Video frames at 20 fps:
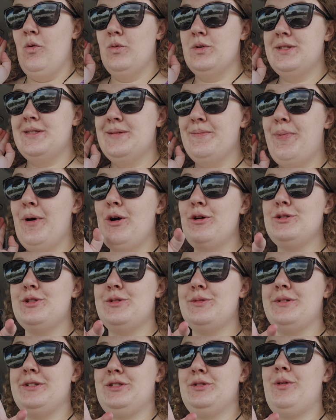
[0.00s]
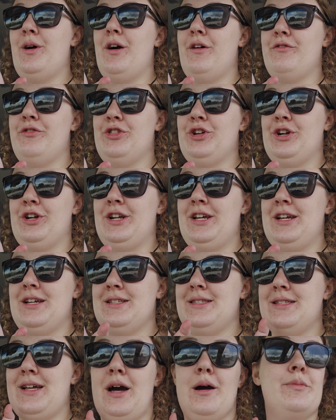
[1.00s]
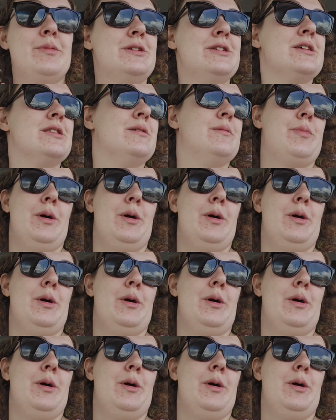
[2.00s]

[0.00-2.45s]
was supposed to at 12:30 stop into